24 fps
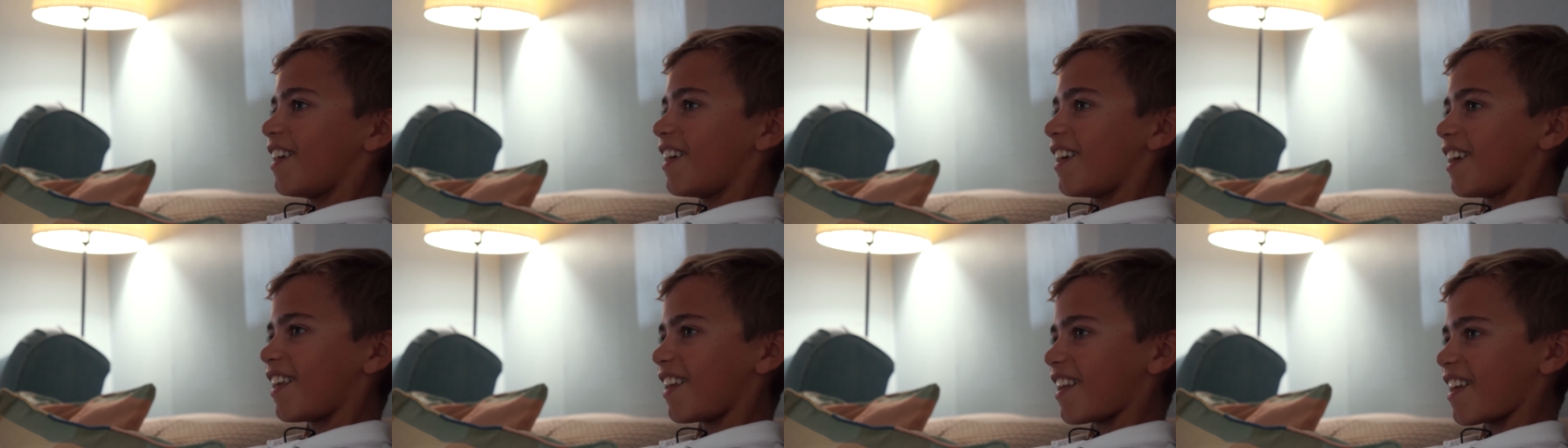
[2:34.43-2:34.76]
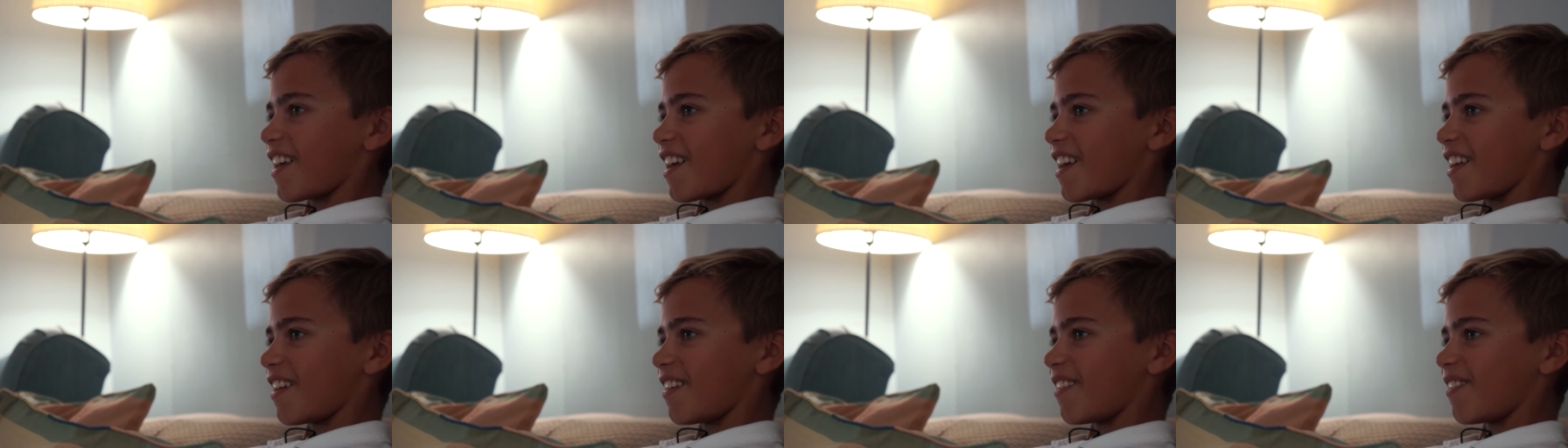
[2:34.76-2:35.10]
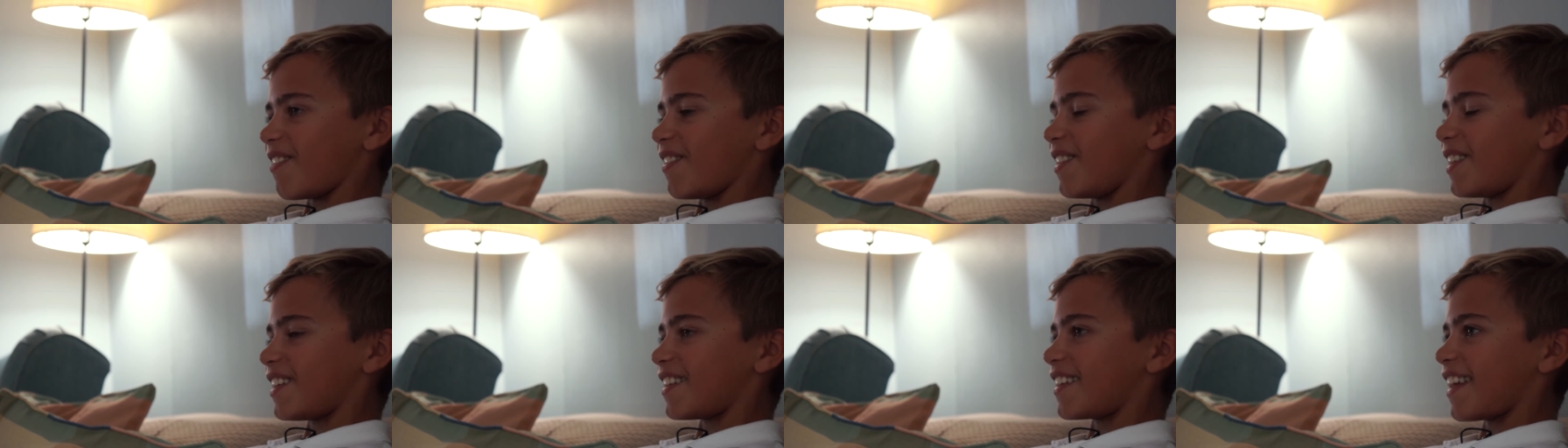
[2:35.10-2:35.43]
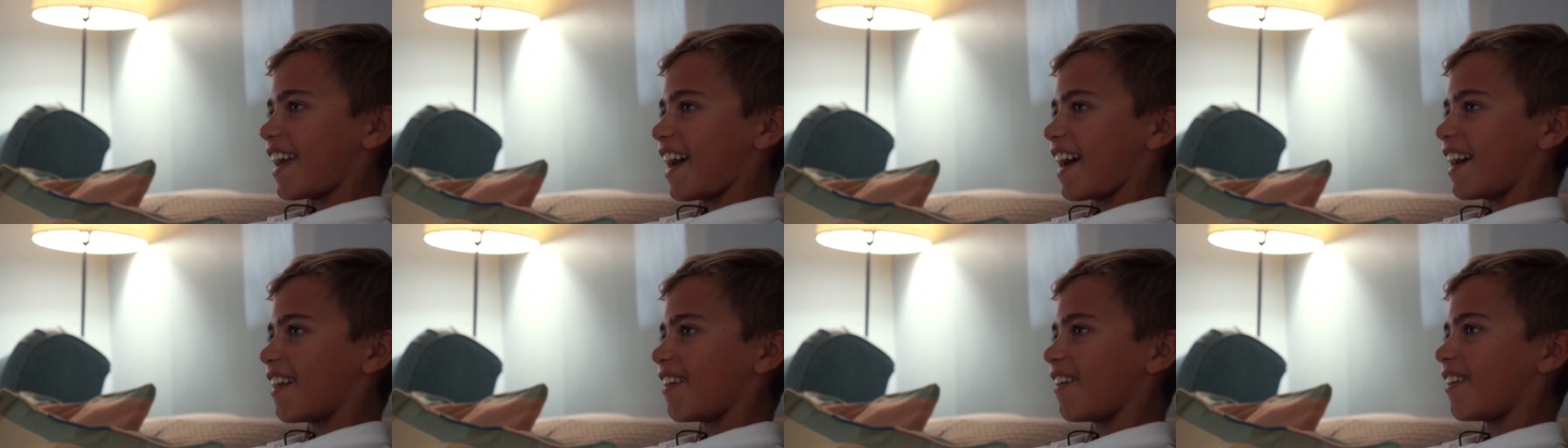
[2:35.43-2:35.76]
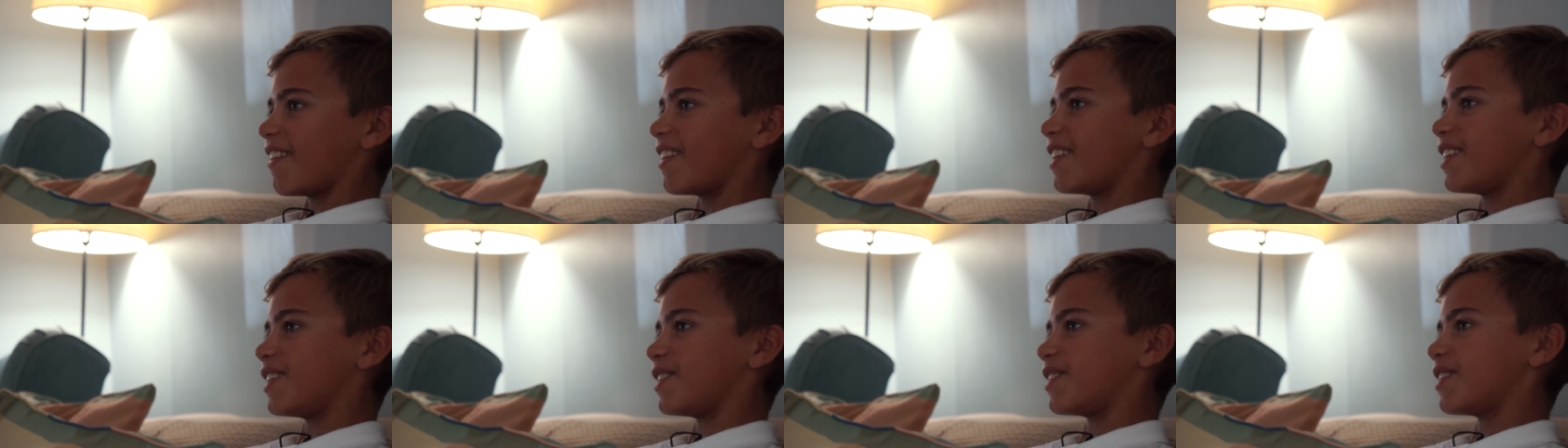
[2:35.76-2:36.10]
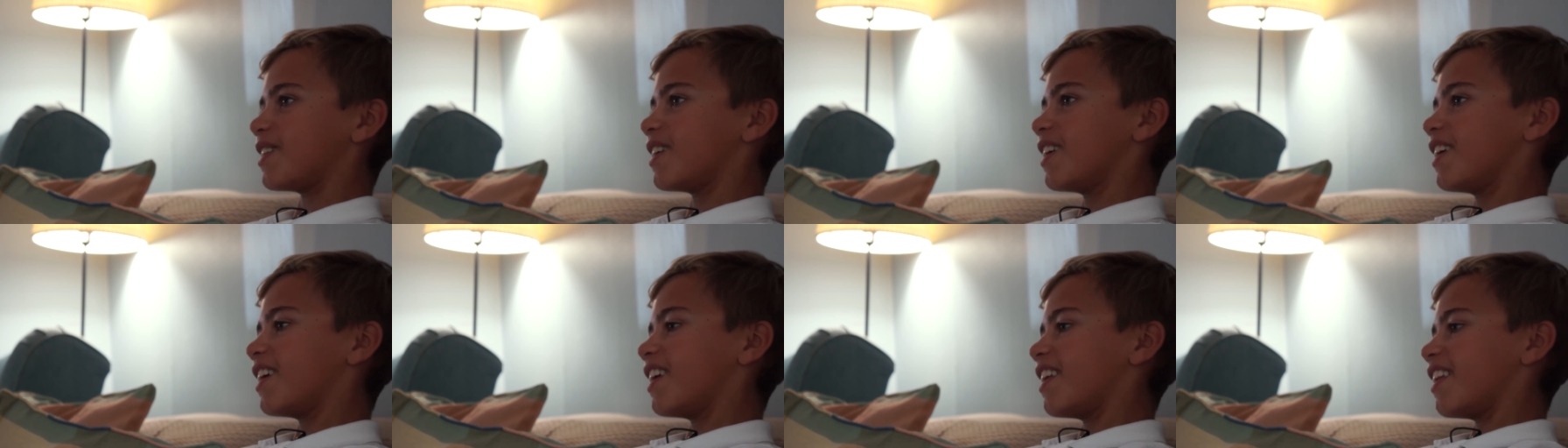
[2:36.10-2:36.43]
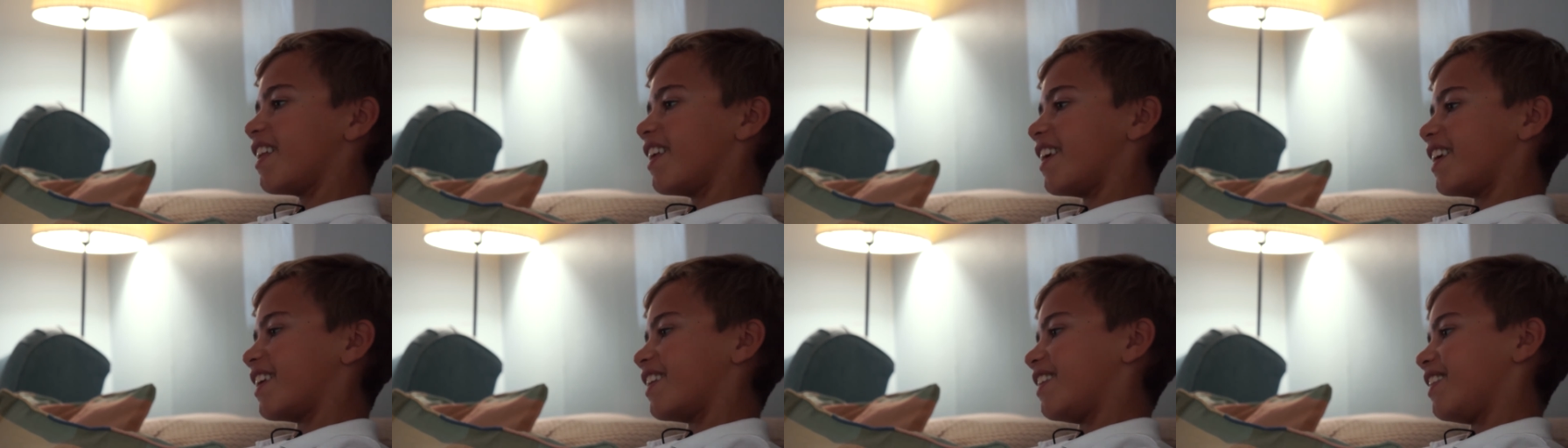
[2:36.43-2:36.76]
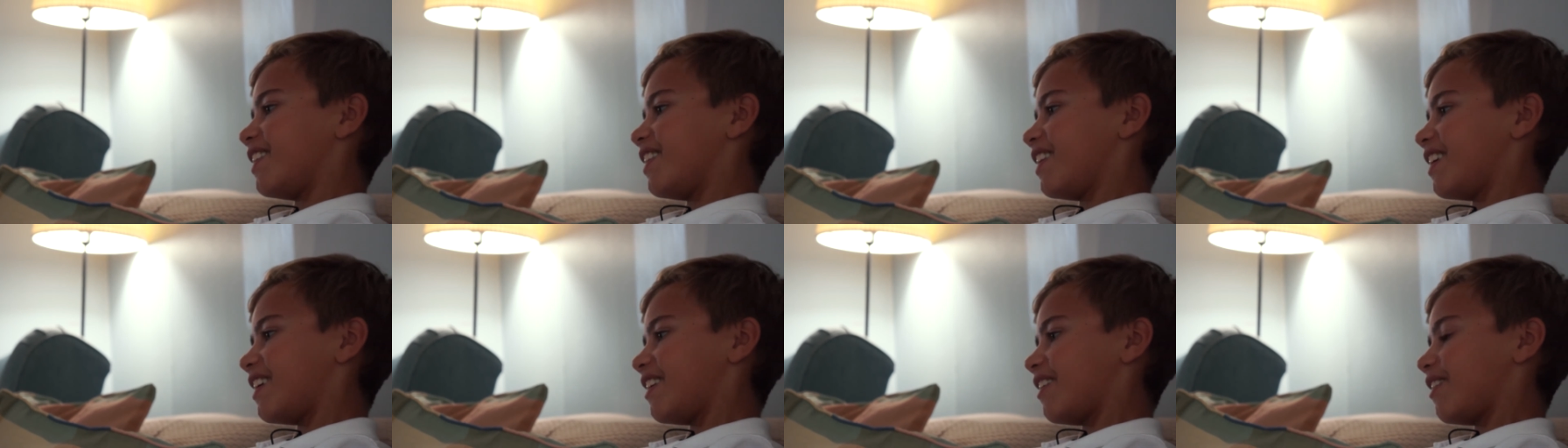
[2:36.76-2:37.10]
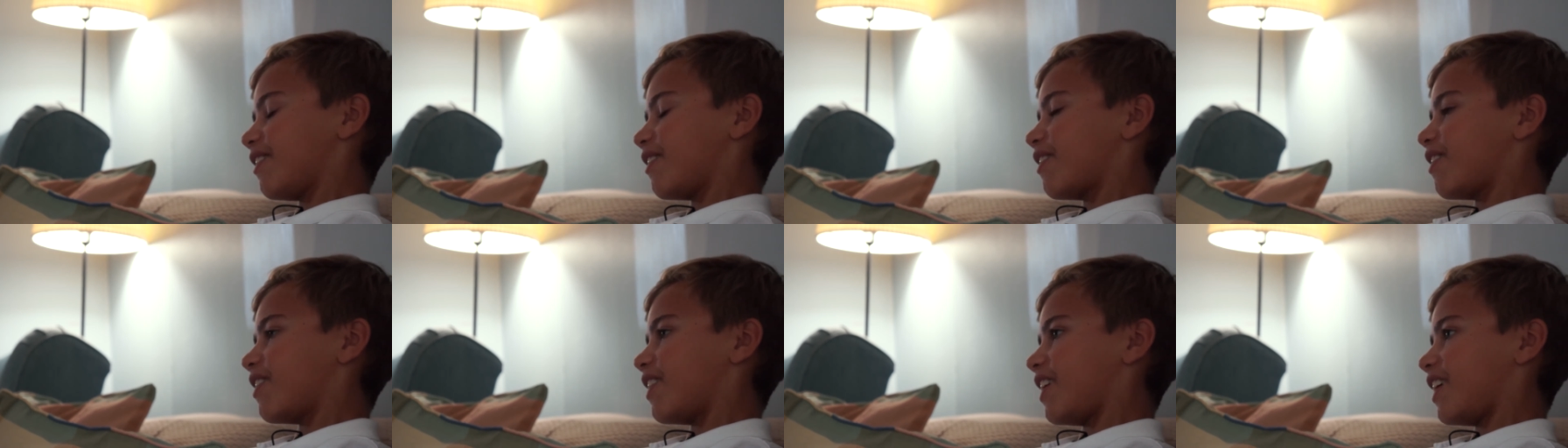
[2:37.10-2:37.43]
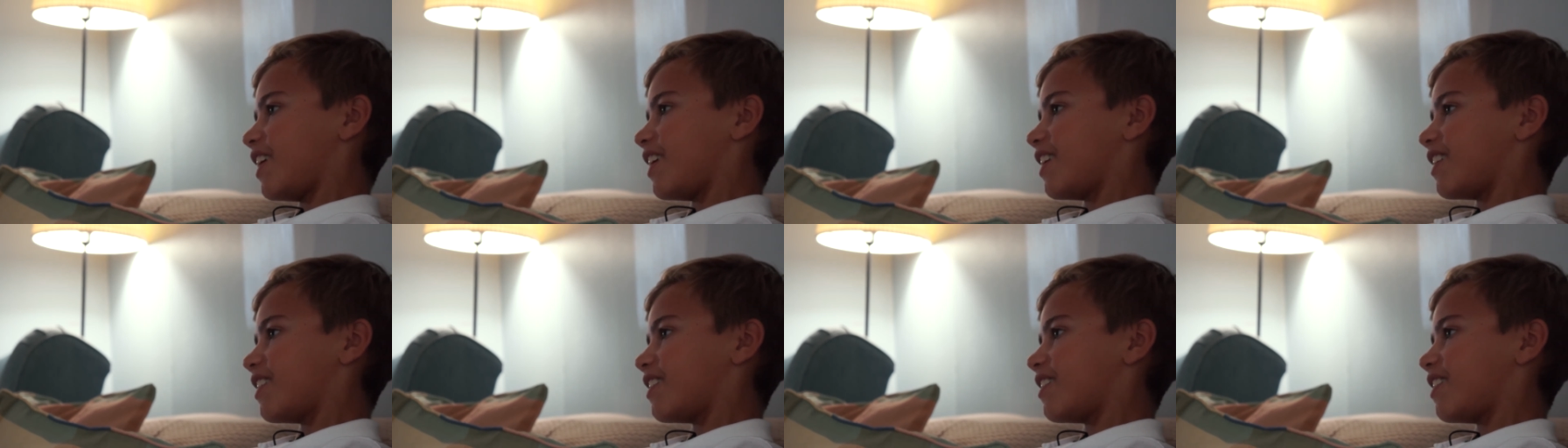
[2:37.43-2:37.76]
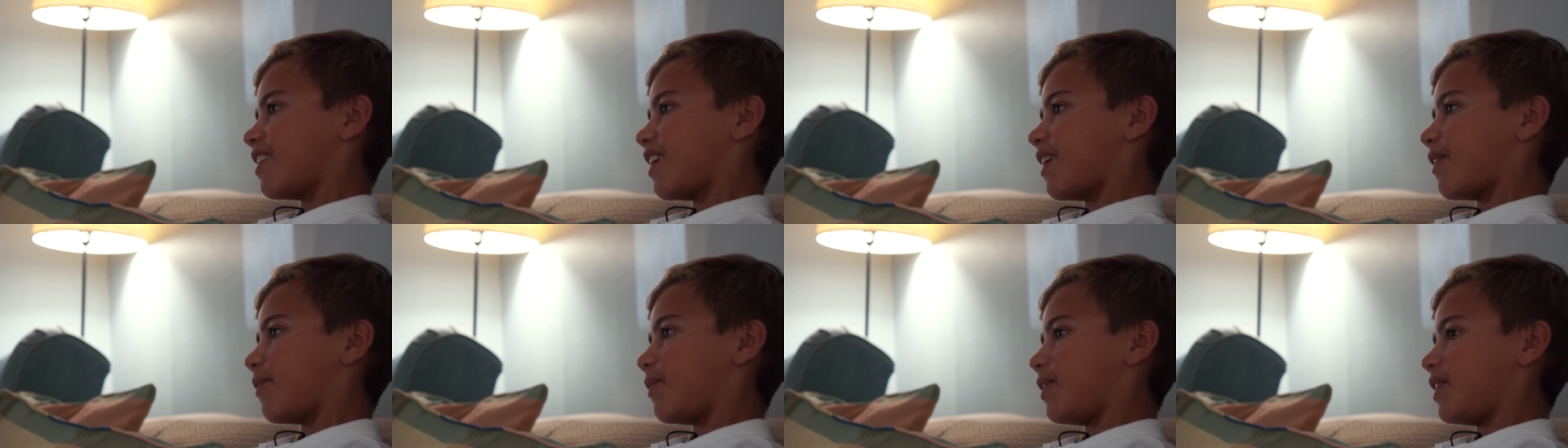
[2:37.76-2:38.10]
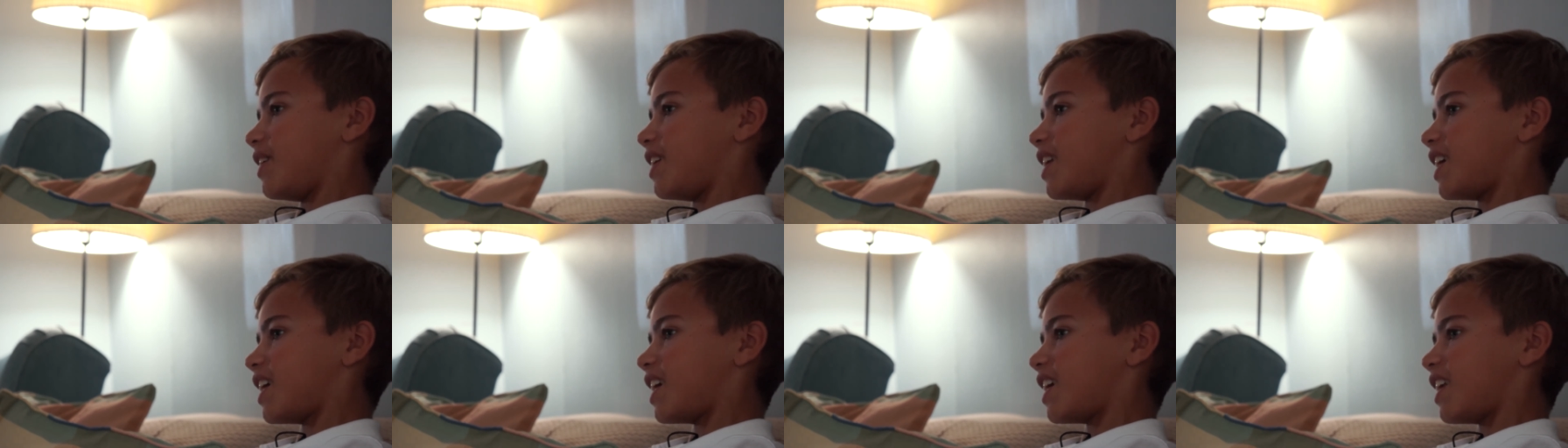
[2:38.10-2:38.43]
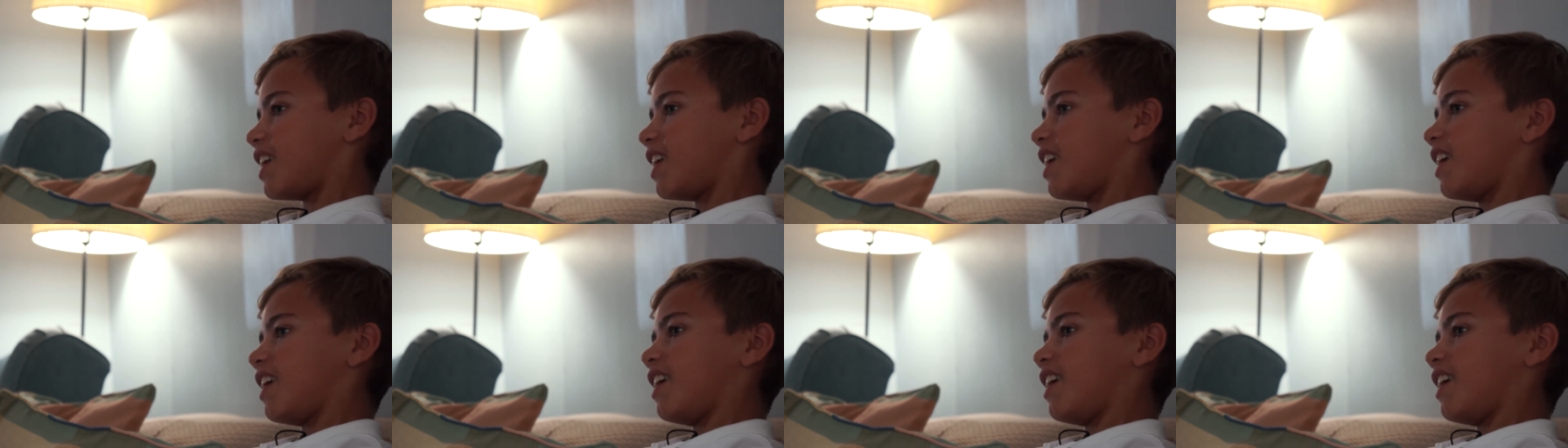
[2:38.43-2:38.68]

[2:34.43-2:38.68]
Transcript: and then we just had all these, like, little things that we did.